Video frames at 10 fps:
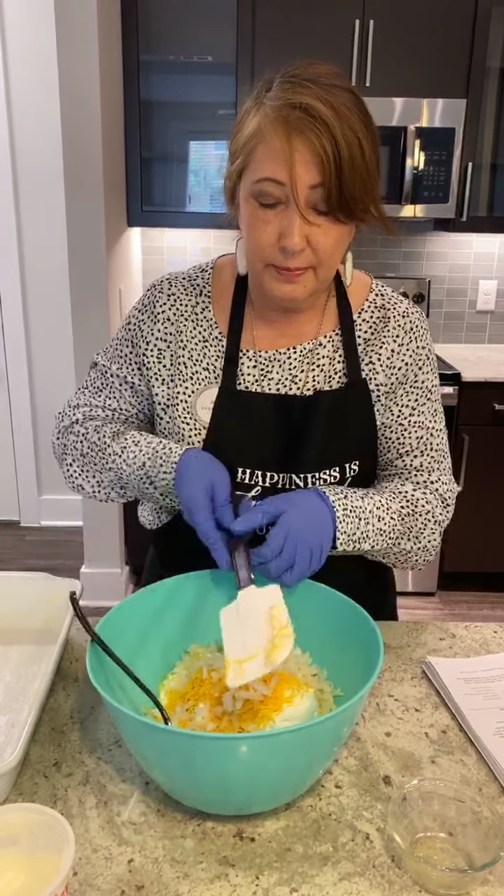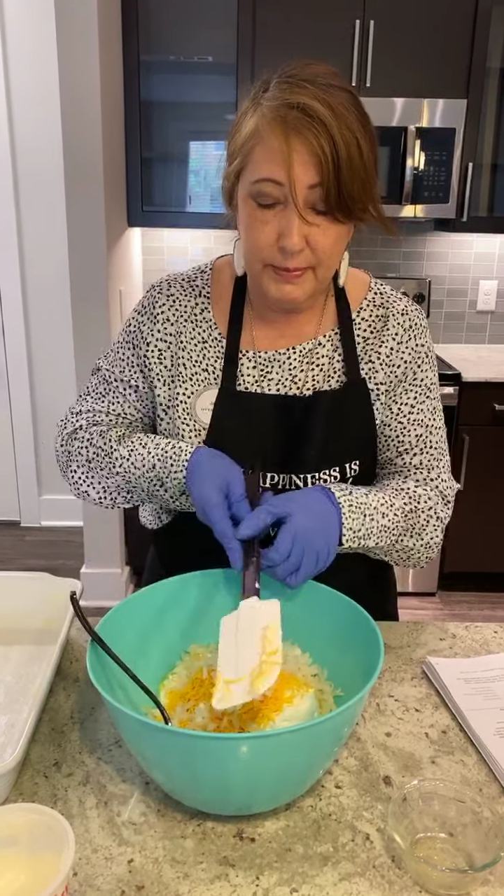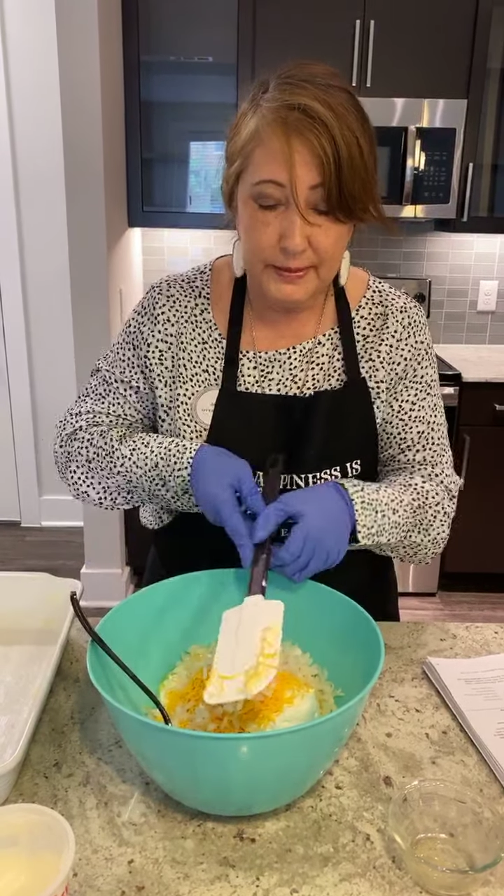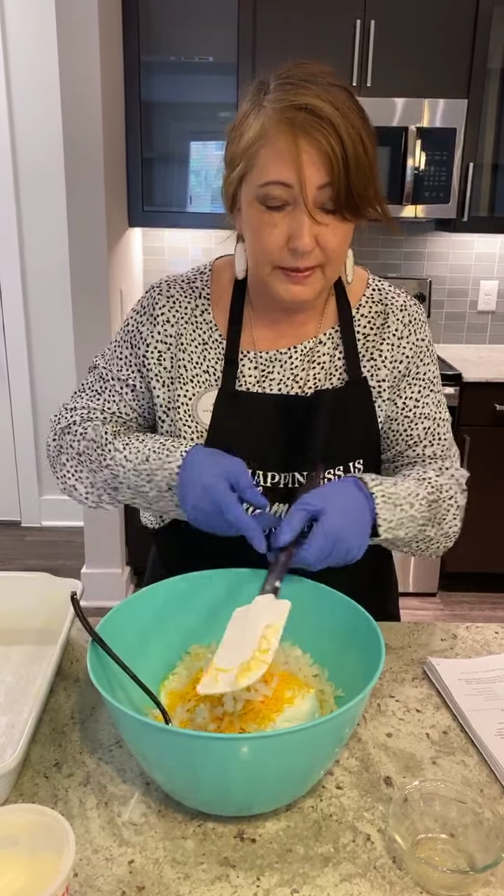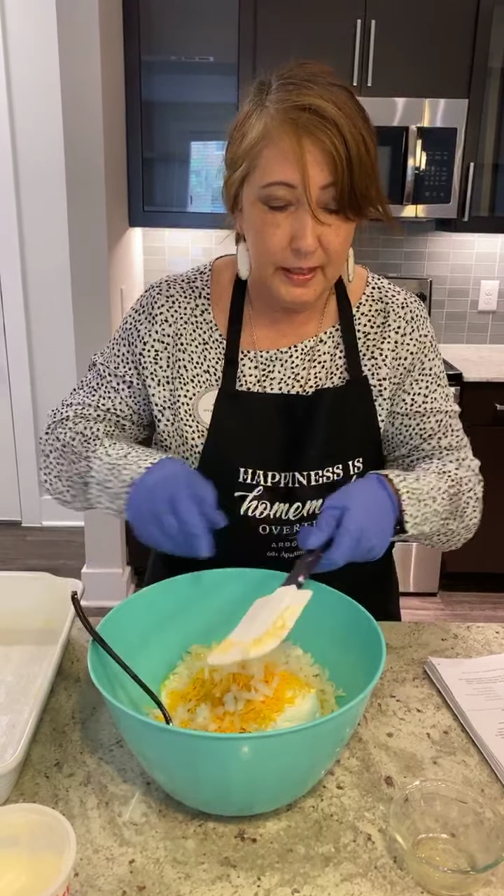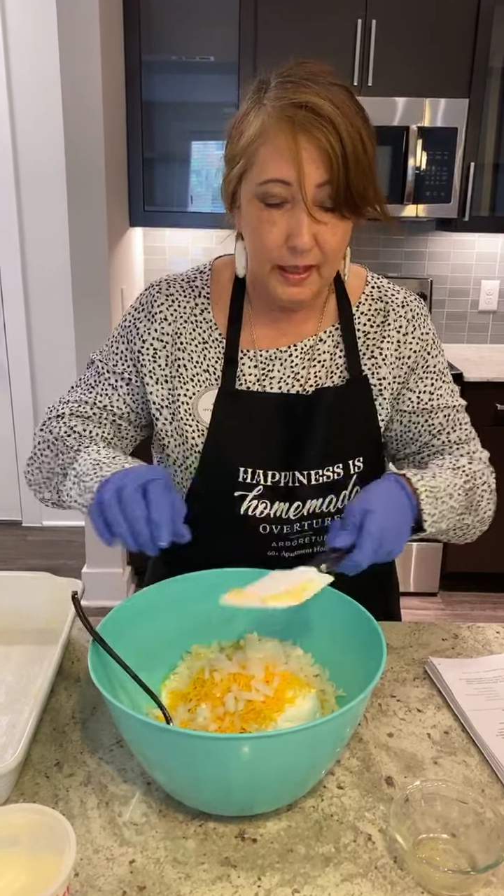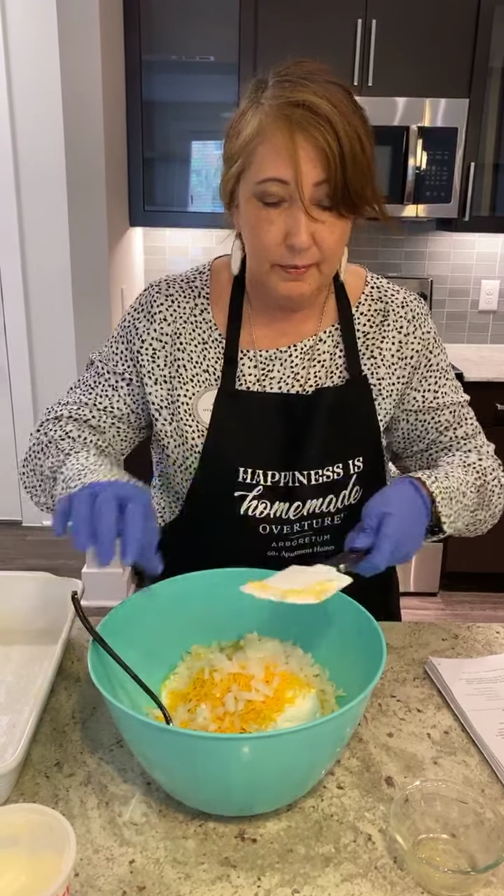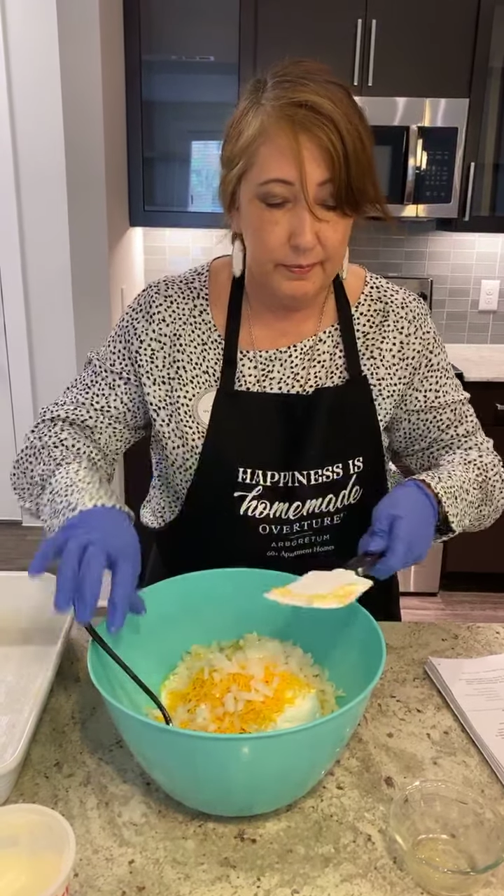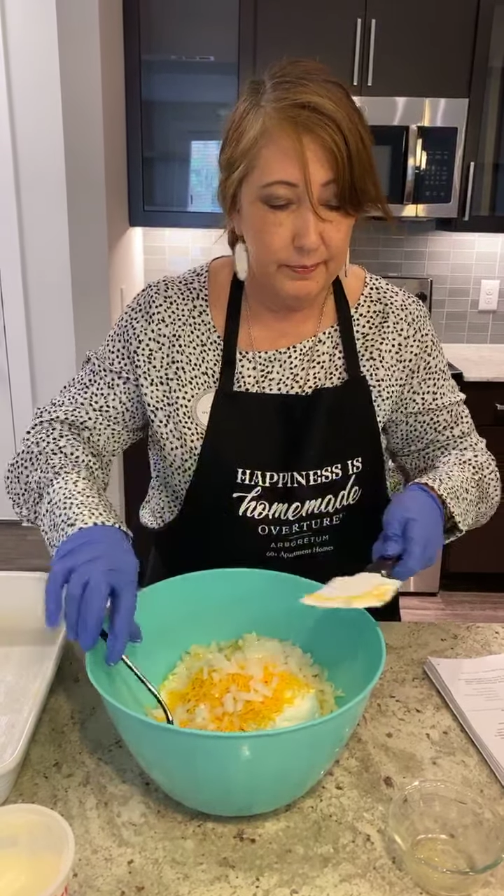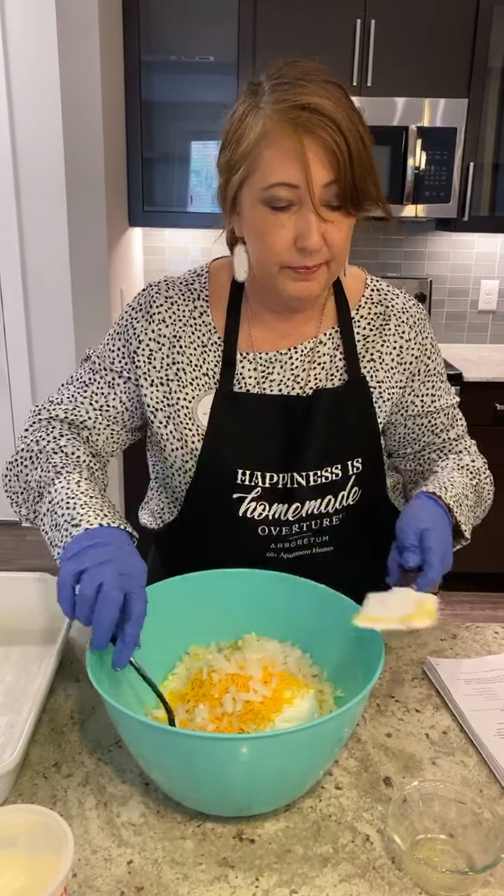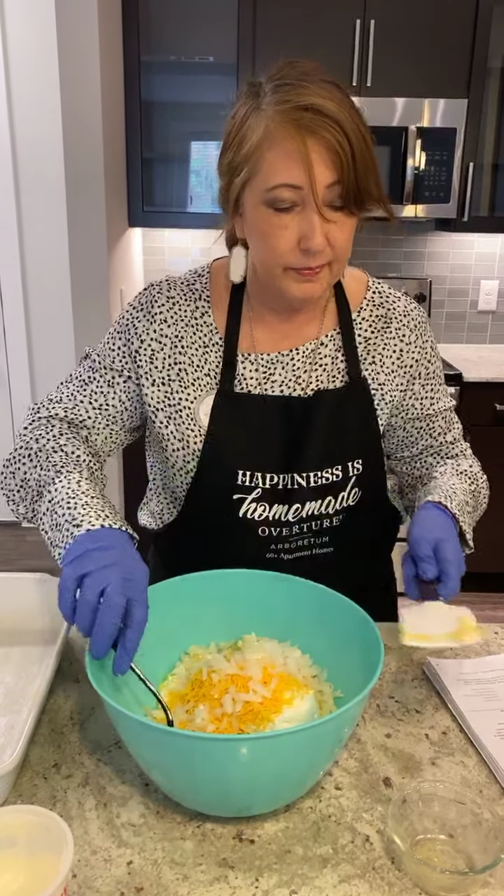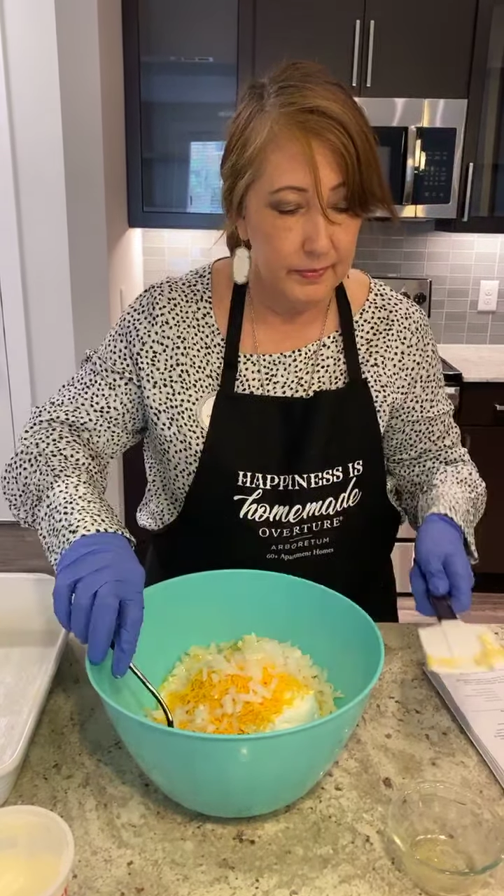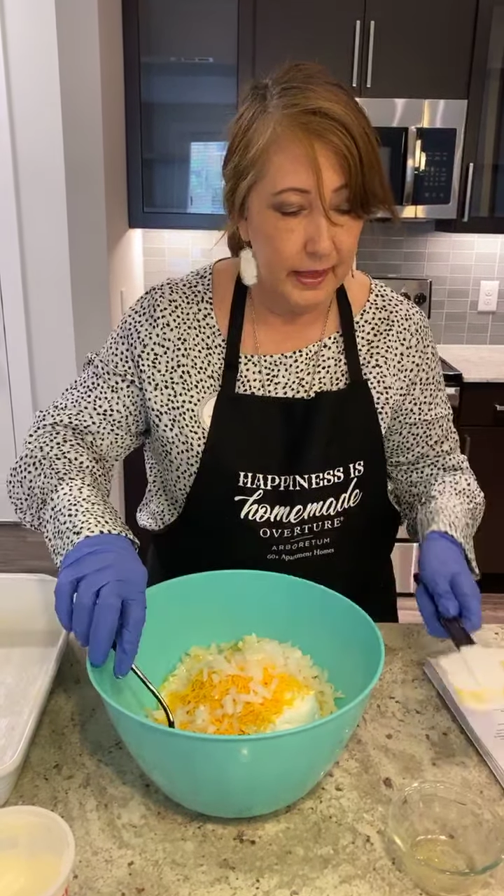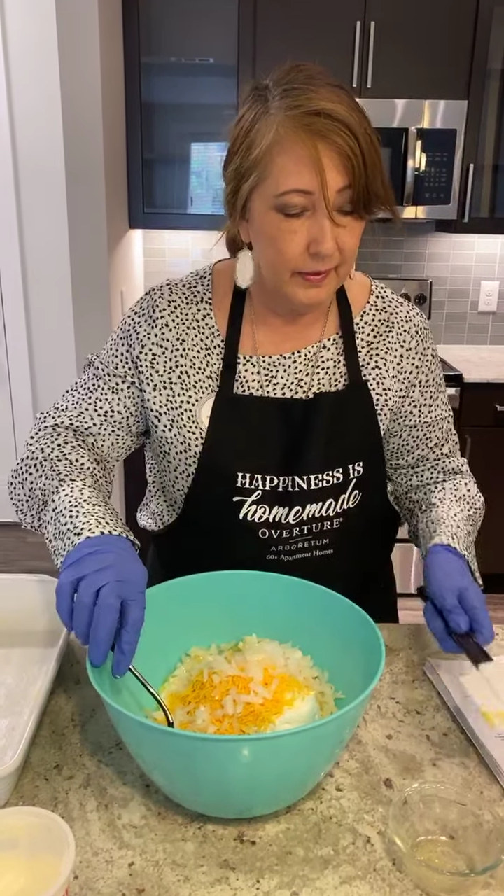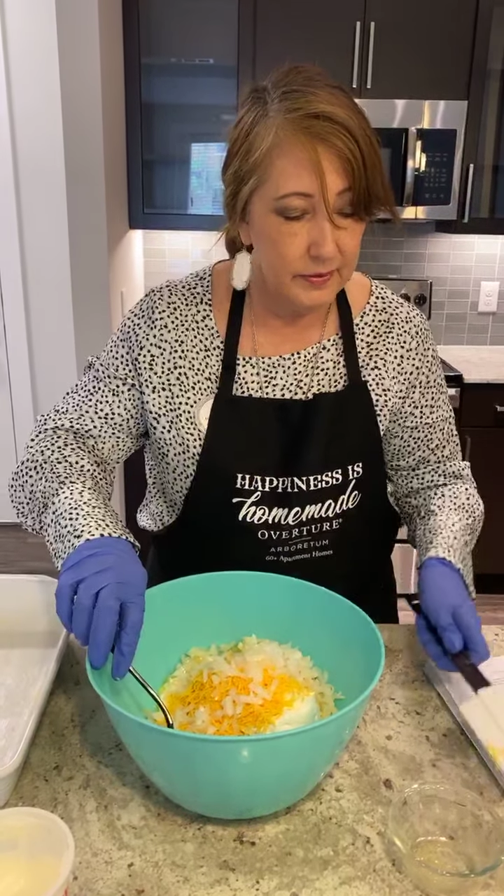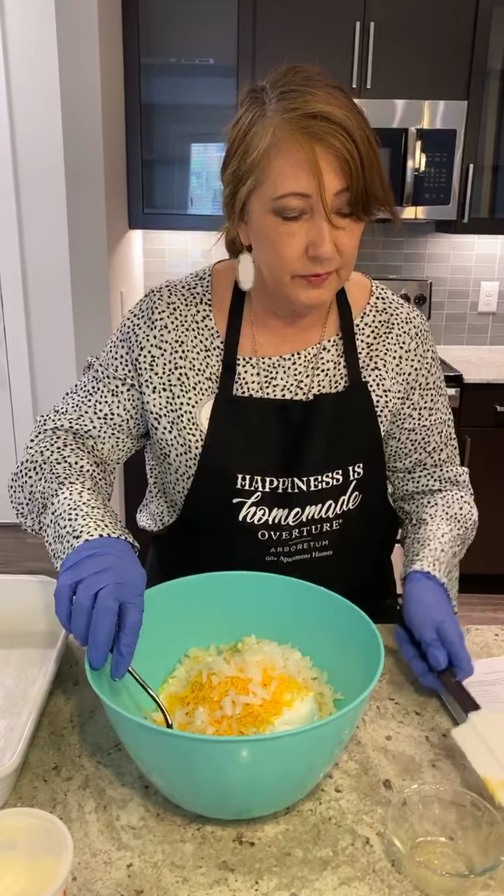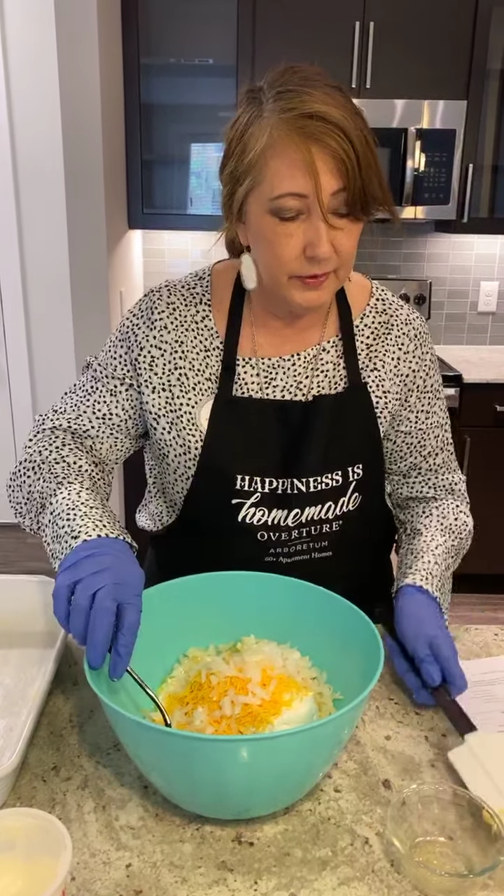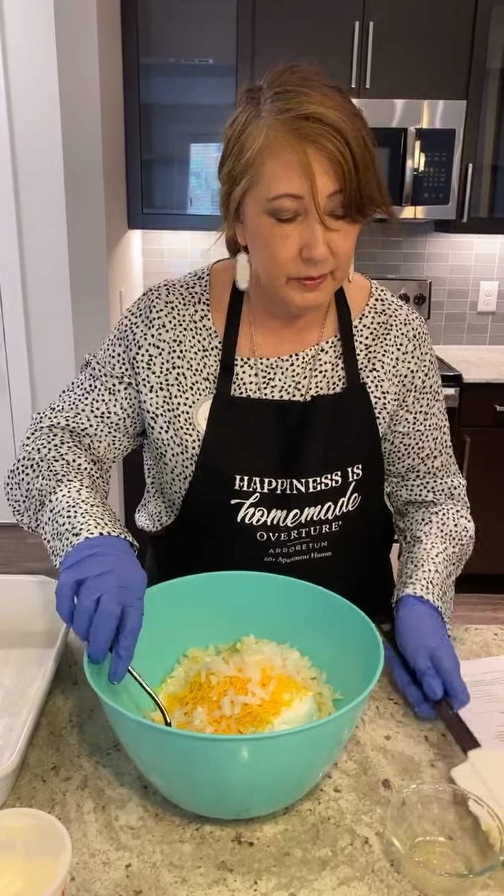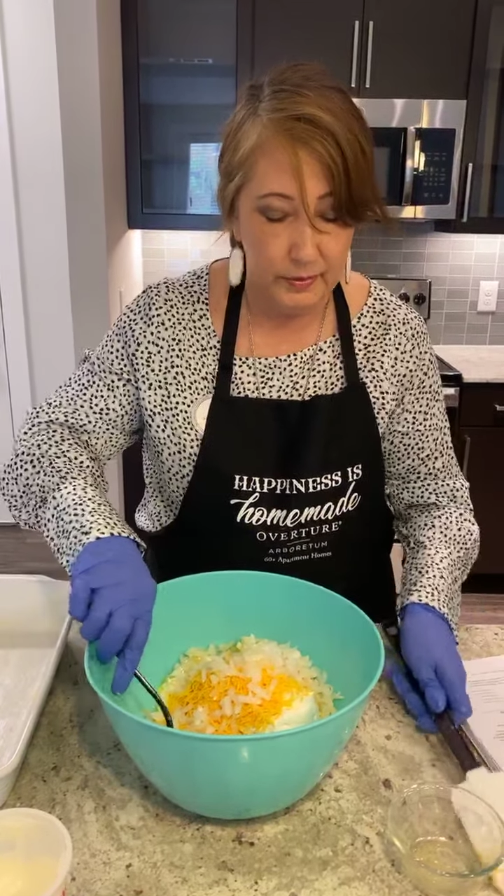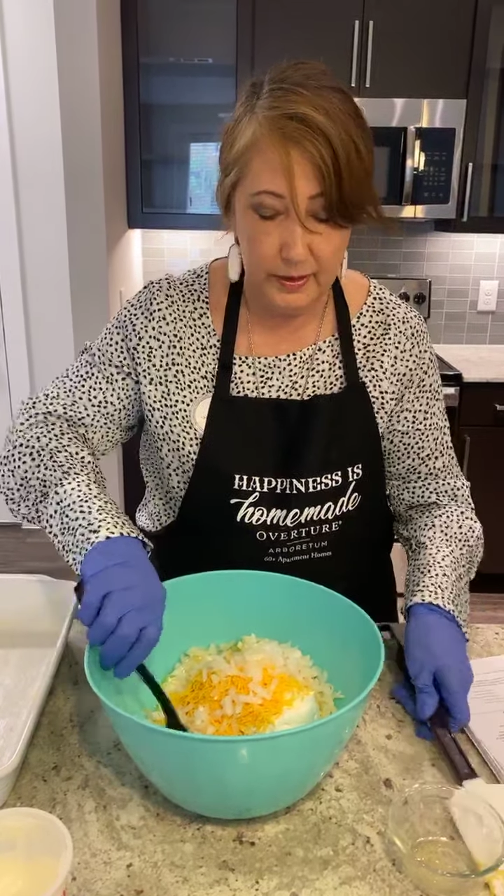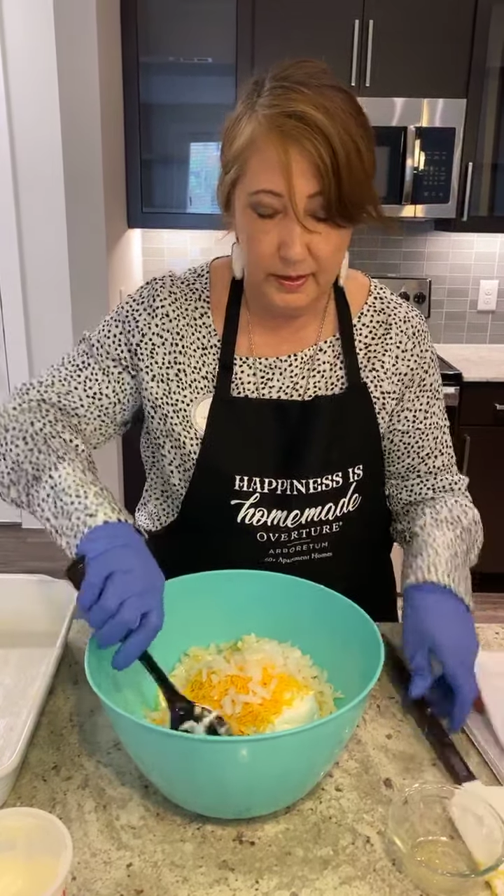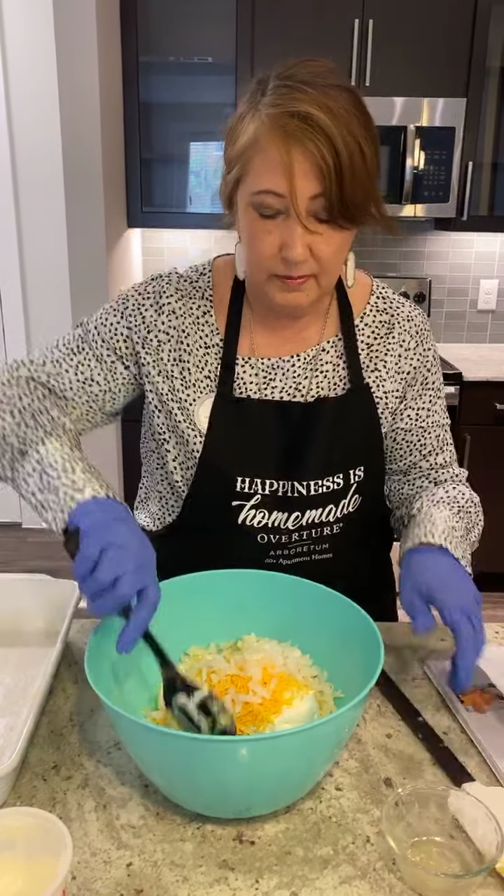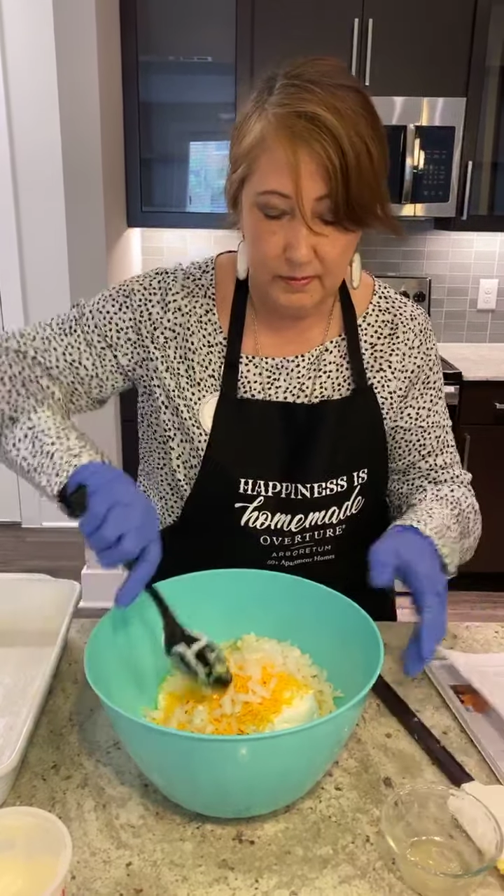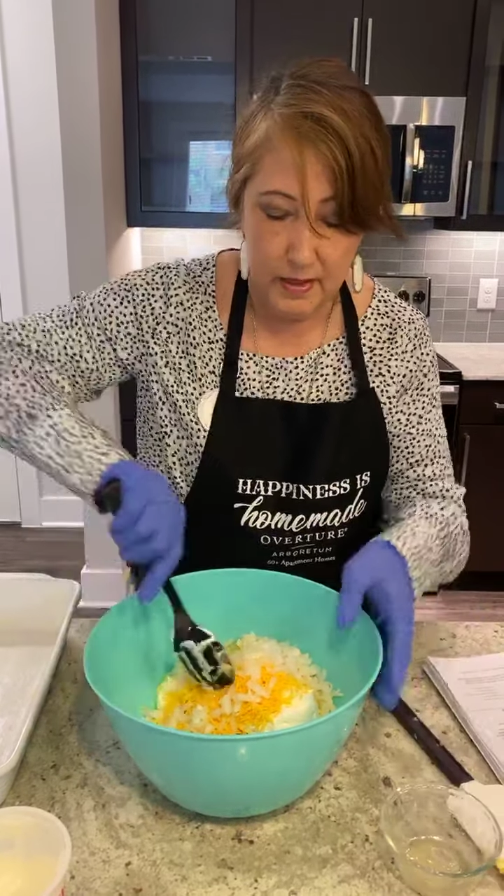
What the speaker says: mix it up. Have some fun with this.